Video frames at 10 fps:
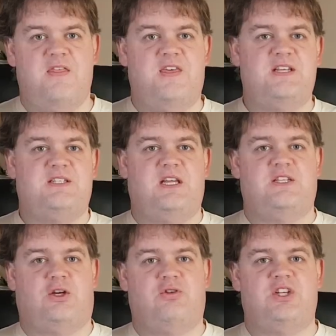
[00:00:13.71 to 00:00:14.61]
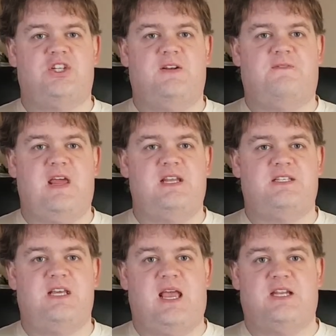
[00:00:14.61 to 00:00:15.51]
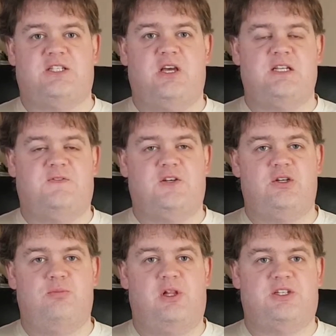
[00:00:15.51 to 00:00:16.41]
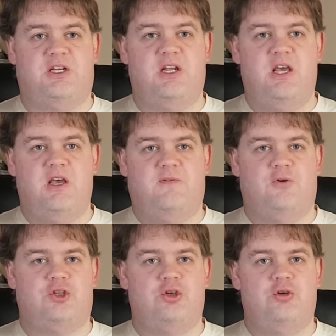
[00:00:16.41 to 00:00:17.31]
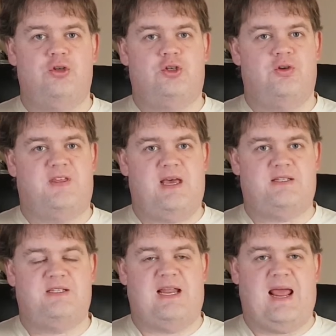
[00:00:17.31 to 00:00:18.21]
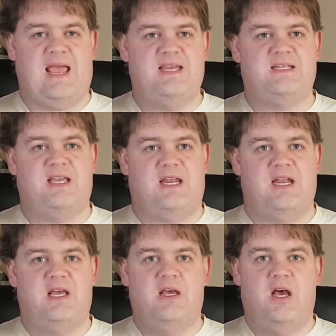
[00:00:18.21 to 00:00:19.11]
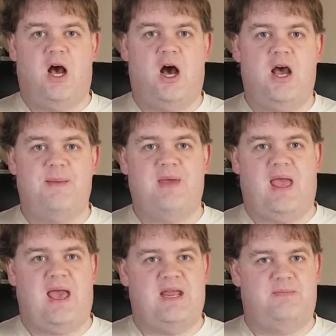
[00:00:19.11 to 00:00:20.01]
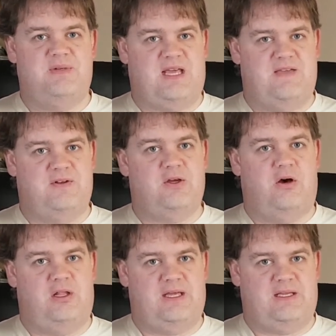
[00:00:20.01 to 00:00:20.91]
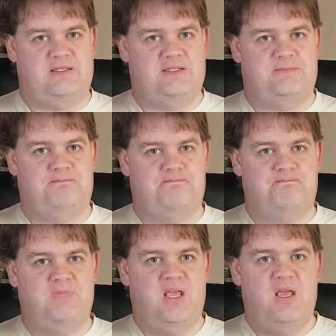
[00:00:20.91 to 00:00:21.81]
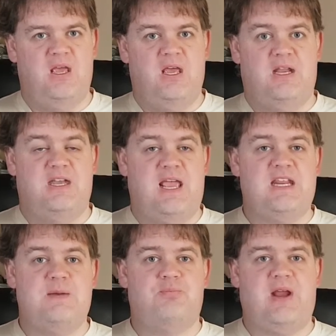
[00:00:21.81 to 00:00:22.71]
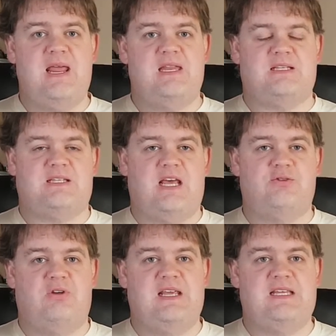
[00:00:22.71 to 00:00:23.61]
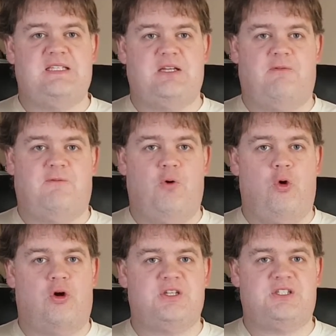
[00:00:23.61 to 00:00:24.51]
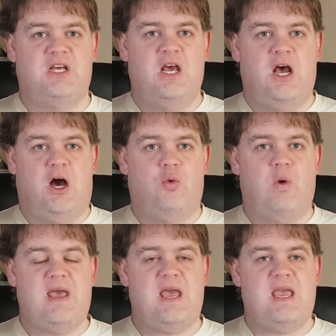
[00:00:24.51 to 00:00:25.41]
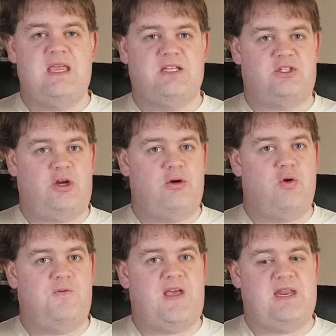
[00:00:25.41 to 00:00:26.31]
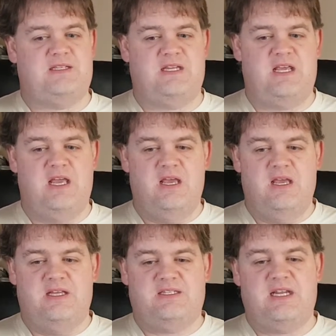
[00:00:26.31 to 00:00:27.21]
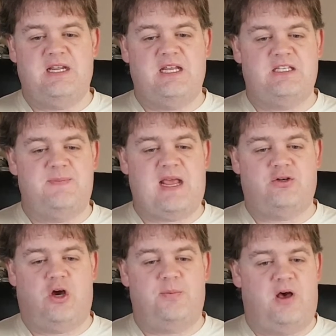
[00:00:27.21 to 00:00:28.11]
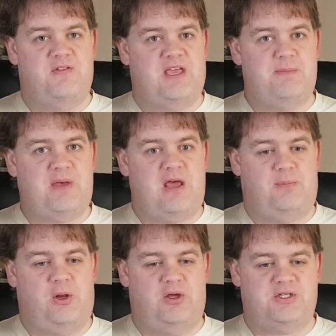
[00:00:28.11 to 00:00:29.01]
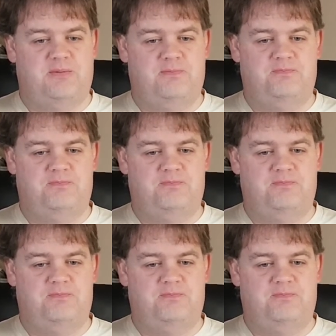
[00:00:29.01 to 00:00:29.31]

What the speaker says: This is the Christian Fantasy and Science Fiction Bulletin for June 2018. I'm Adam David Collings. Nadine has released Fawkes, a YA historical fantasy set against the backdrop of the gunpowder plot.